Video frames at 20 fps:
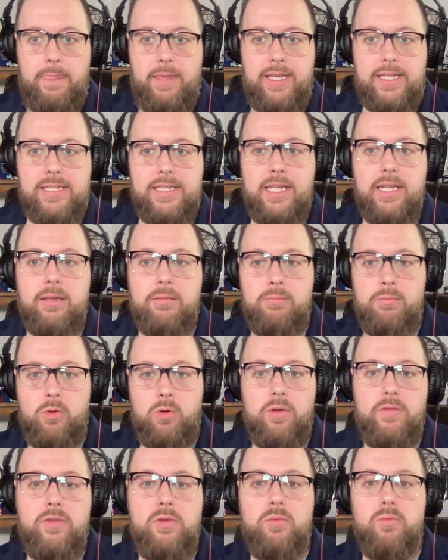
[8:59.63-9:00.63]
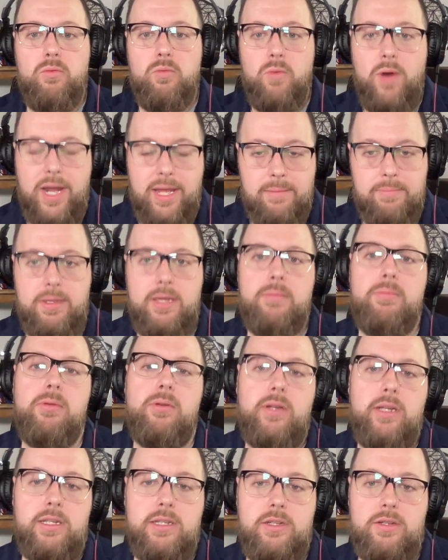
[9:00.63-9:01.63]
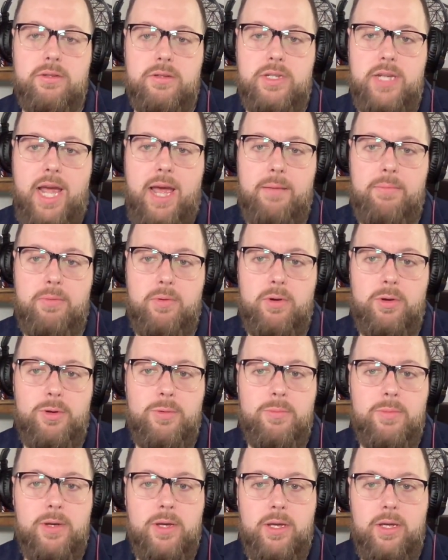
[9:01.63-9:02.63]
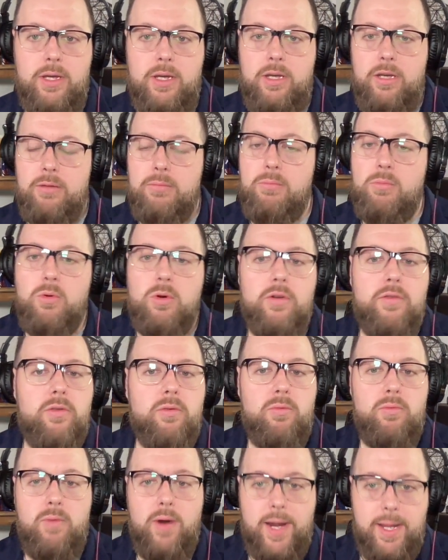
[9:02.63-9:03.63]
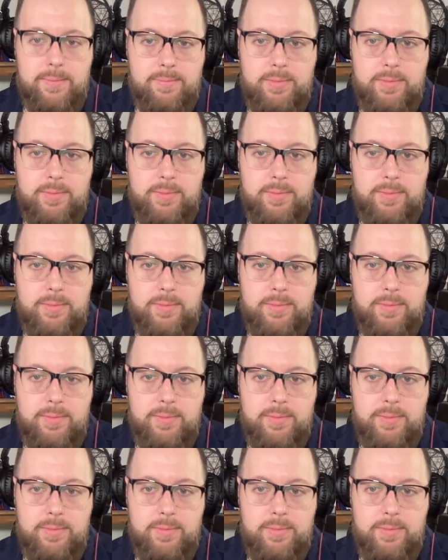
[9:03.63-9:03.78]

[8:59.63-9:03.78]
is getting more of the right people into your tap room, more of the right